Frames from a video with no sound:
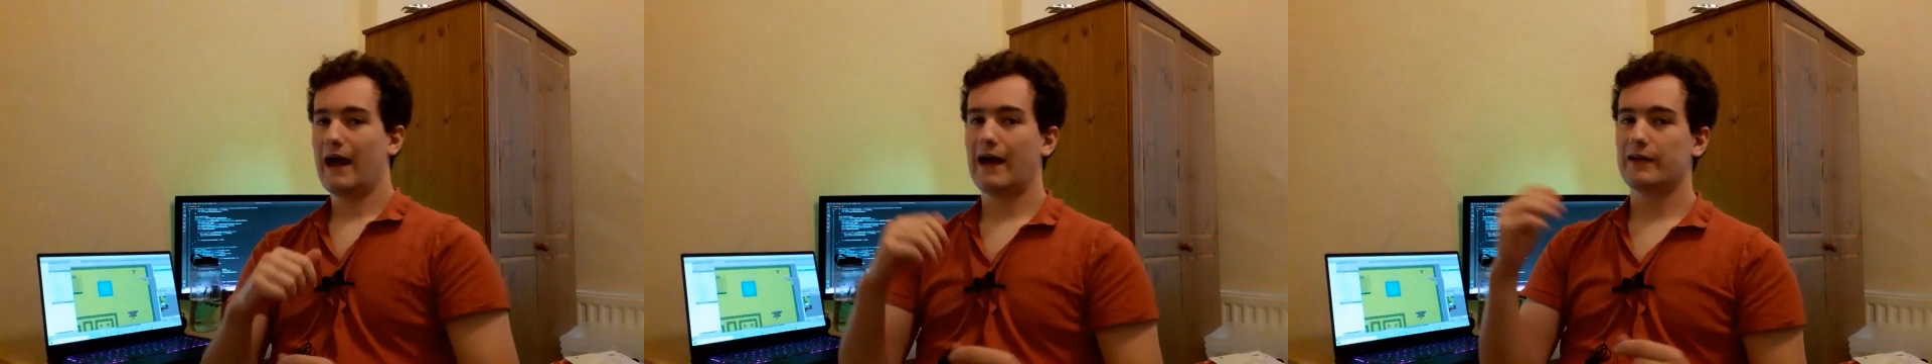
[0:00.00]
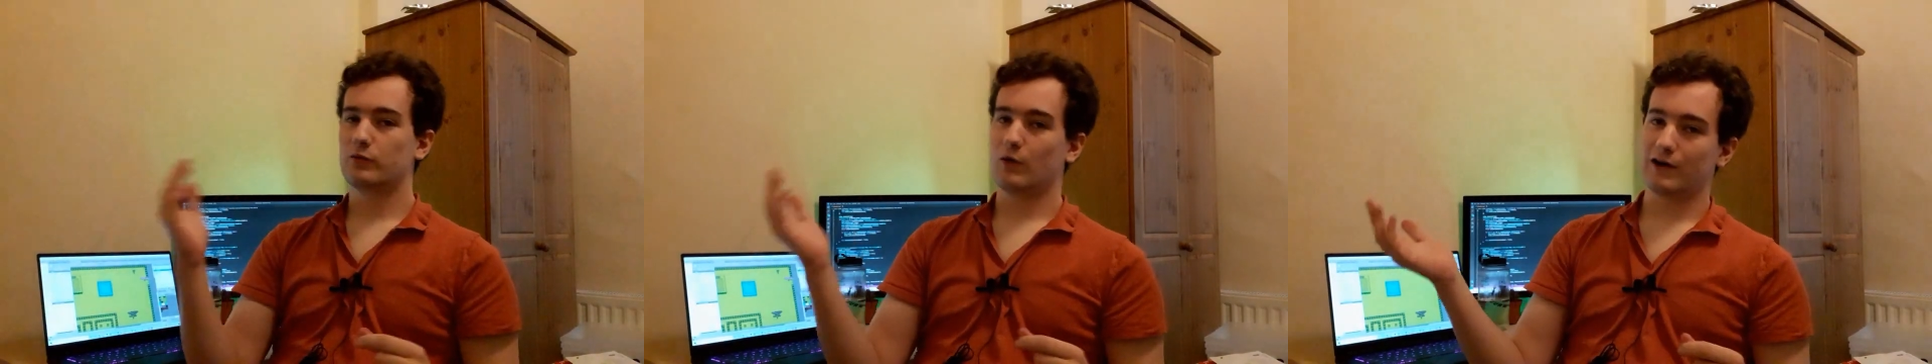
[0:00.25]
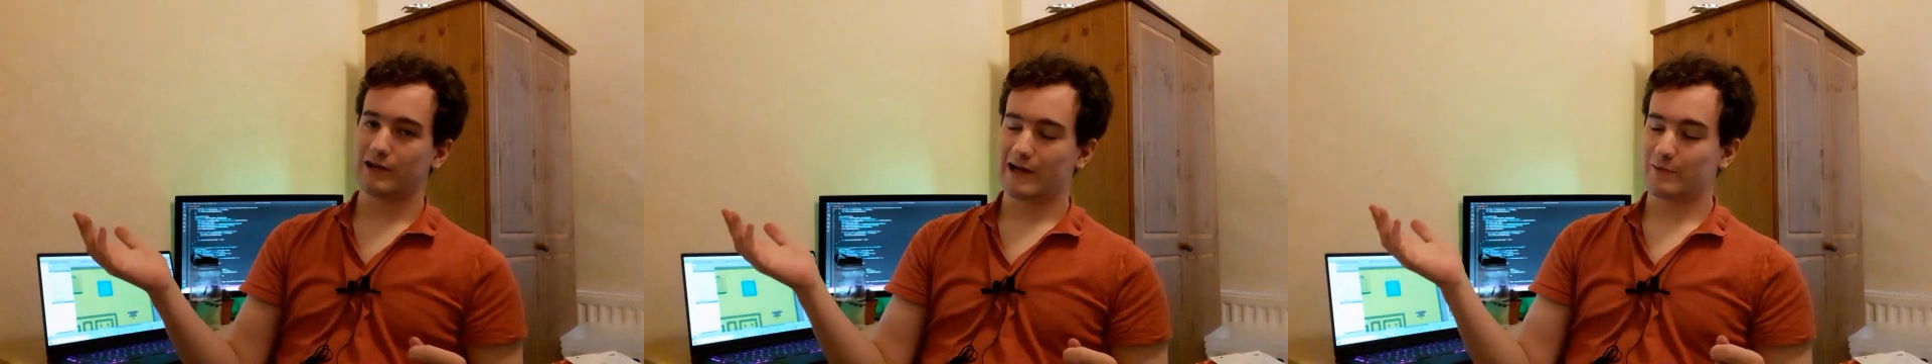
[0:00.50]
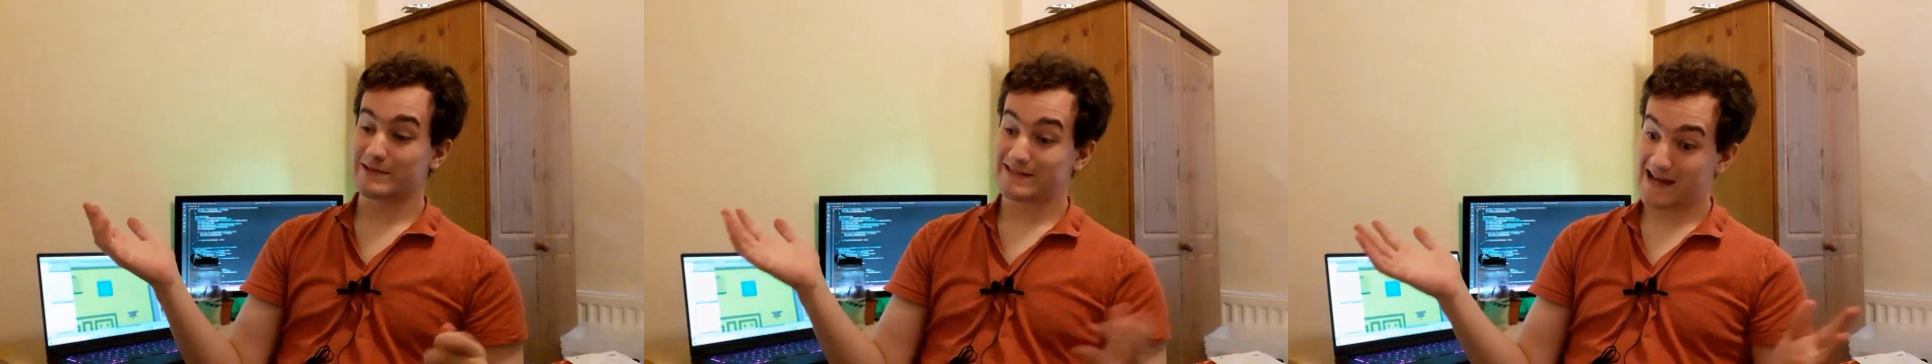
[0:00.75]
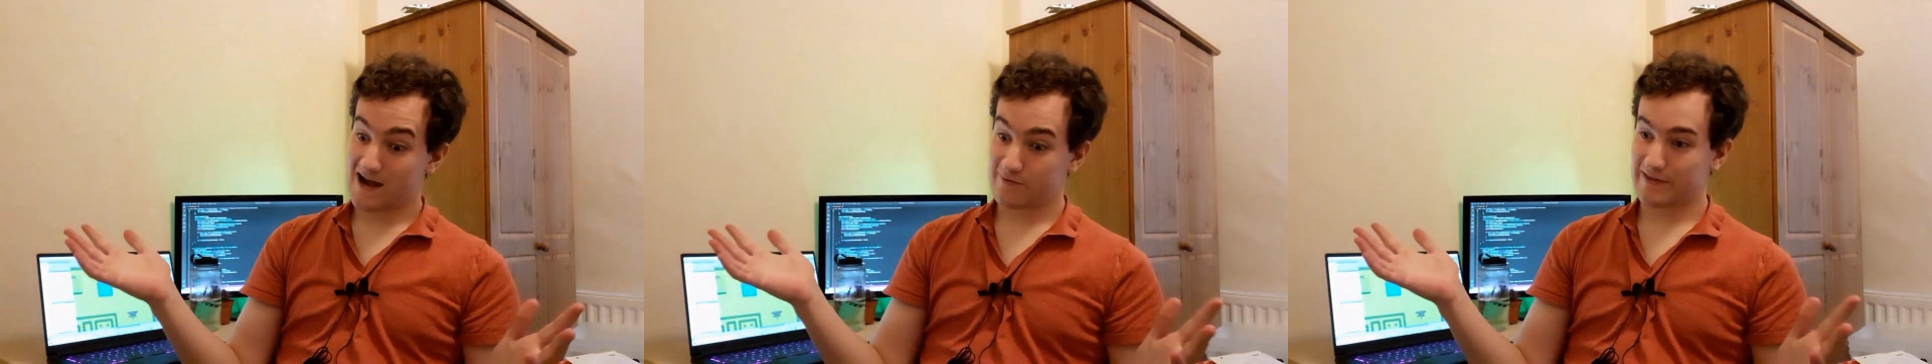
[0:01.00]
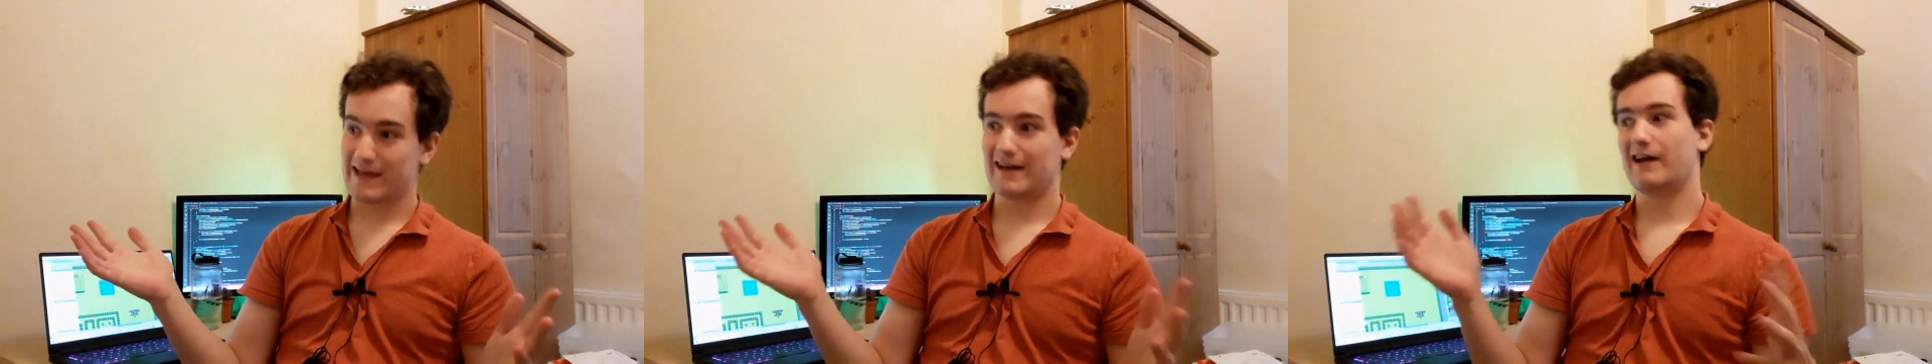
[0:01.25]
And while I was
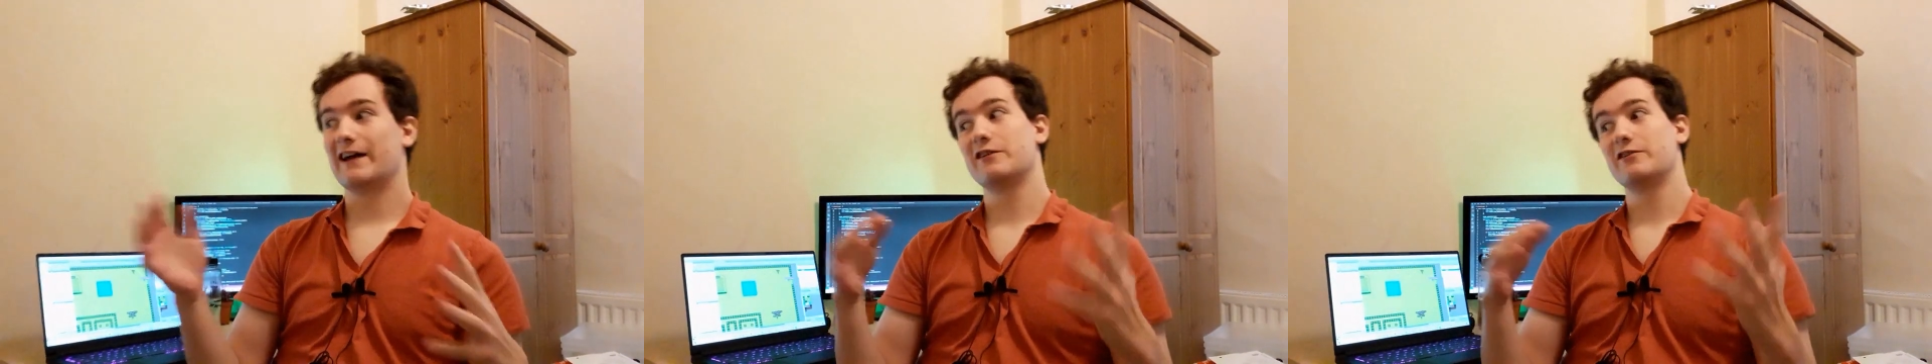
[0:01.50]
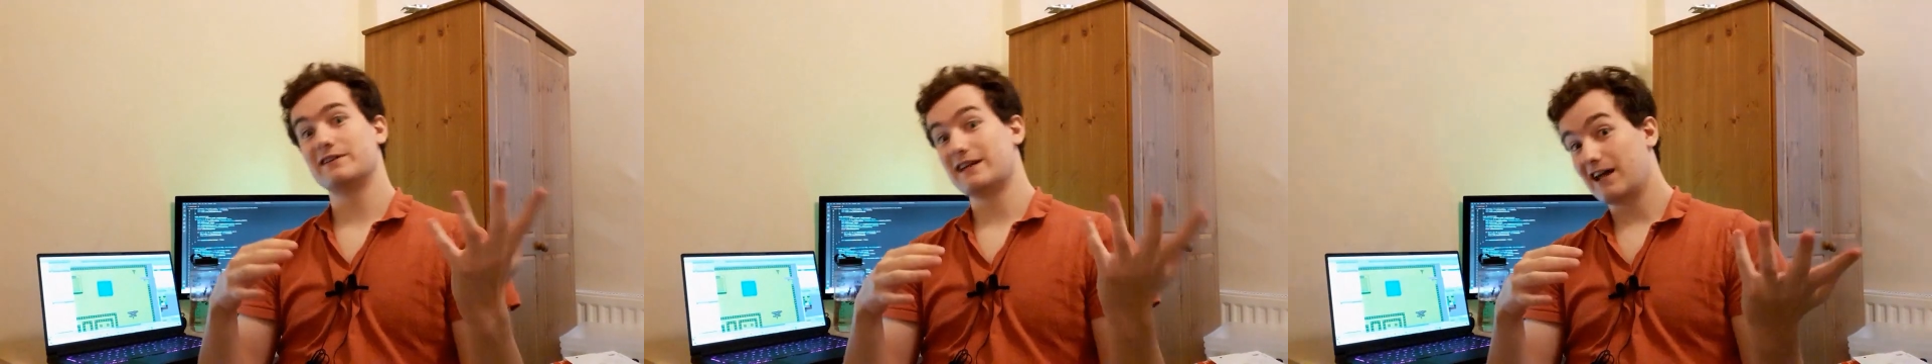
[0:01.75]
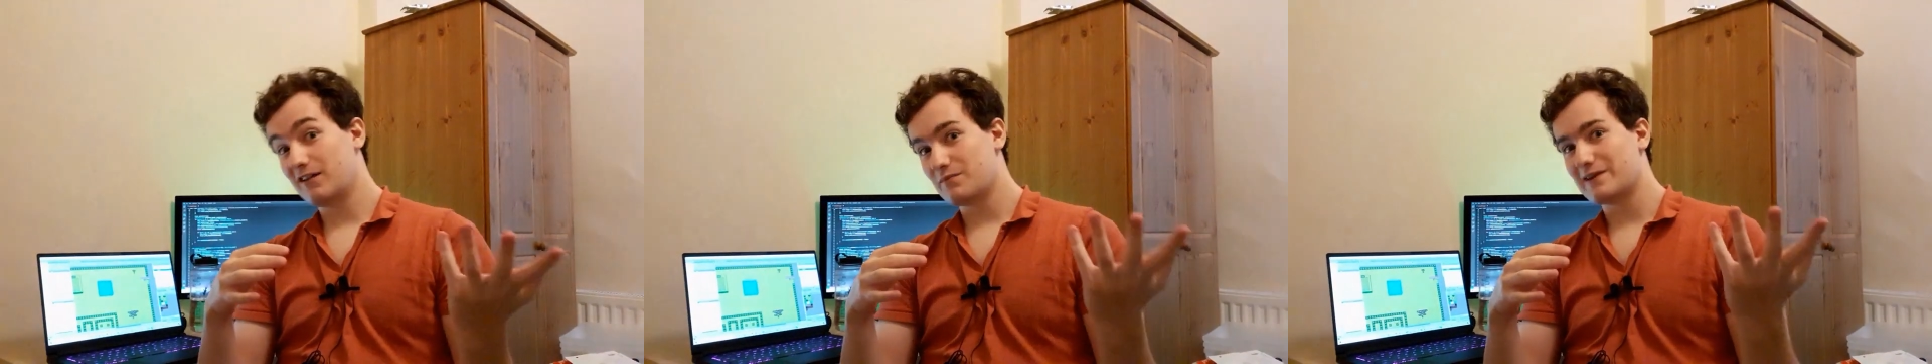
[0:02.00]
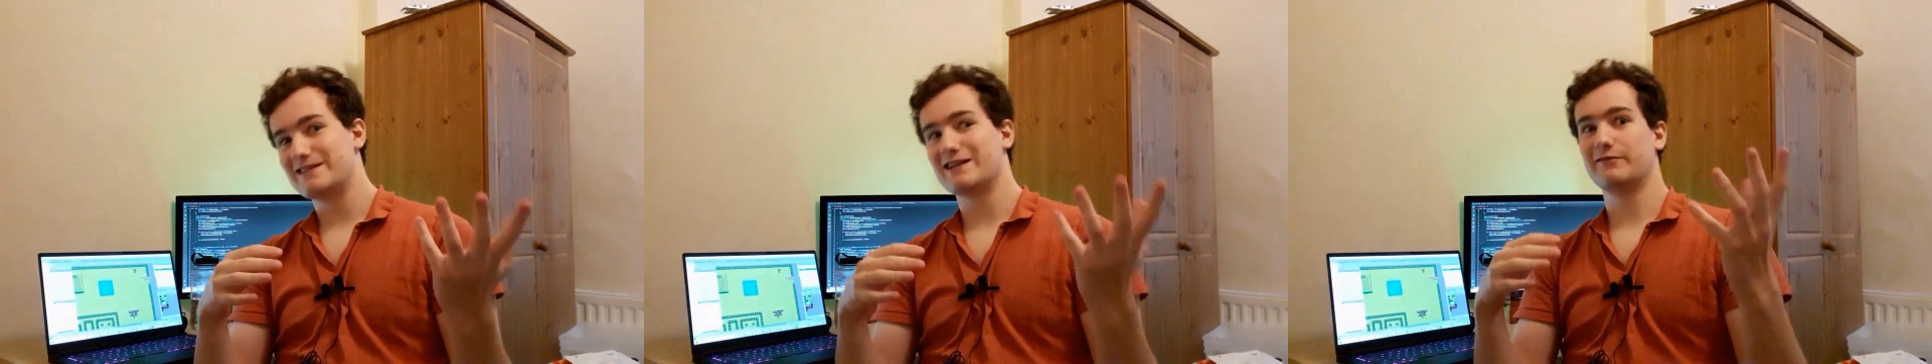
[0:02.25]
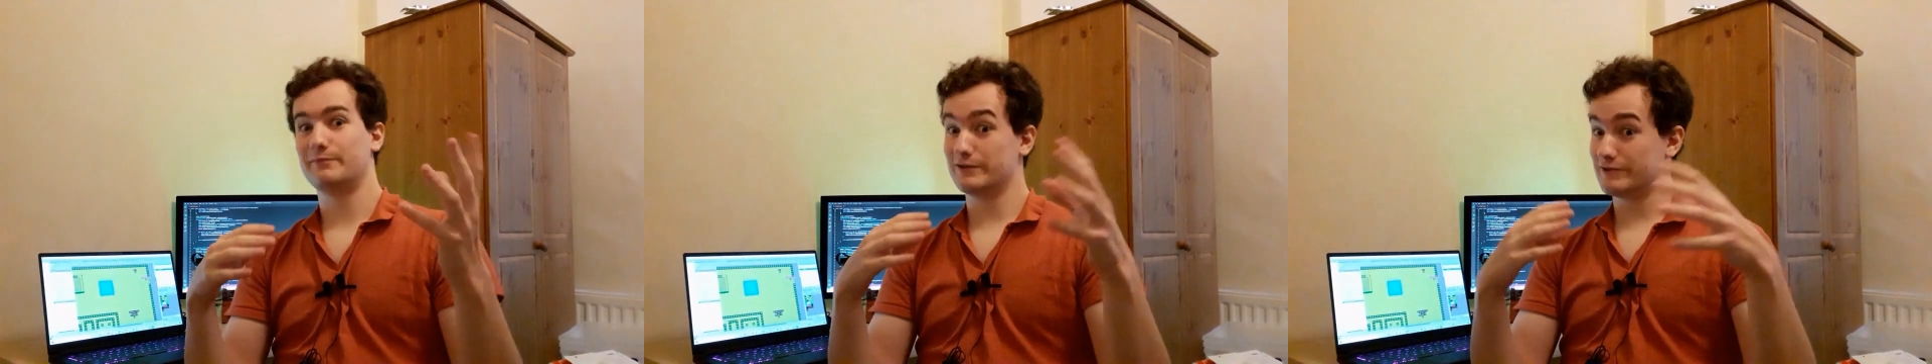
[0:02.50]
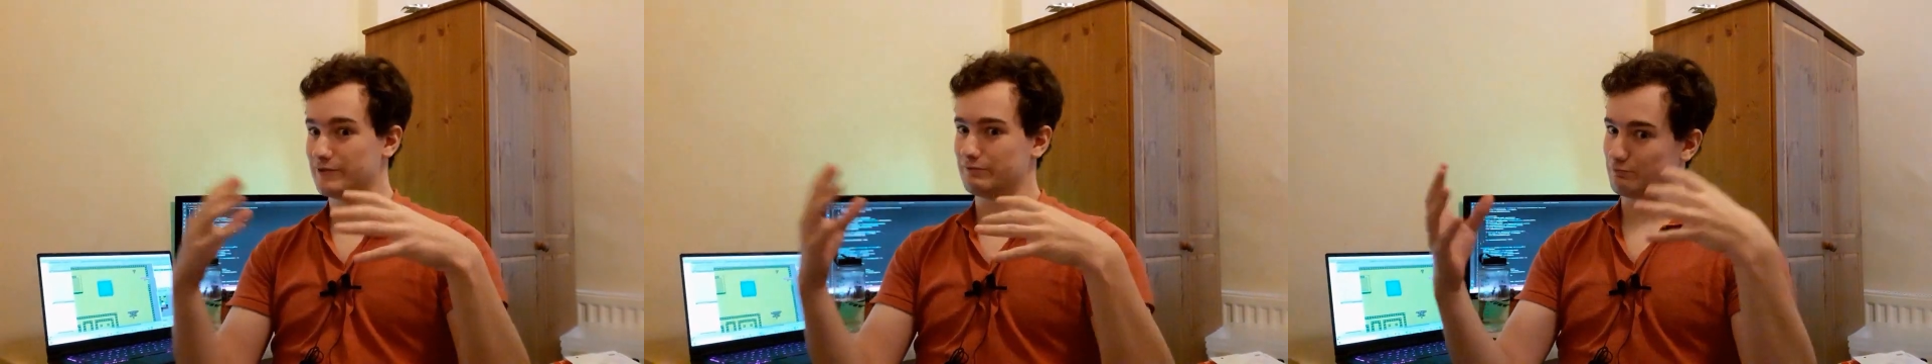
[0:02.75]
down there, I couldn't help myself
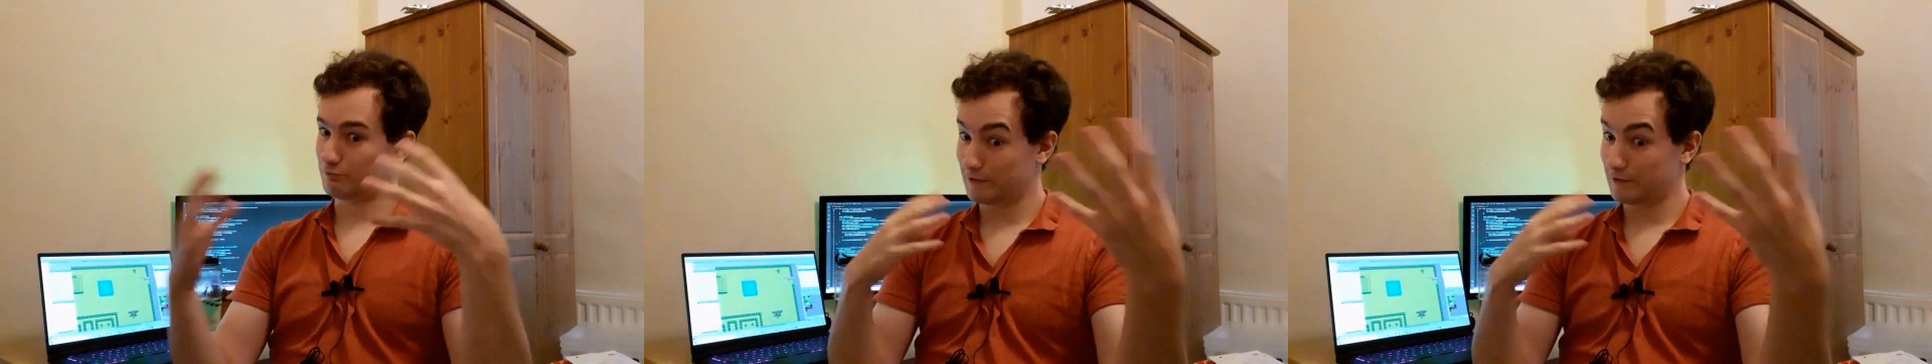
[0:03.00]
but to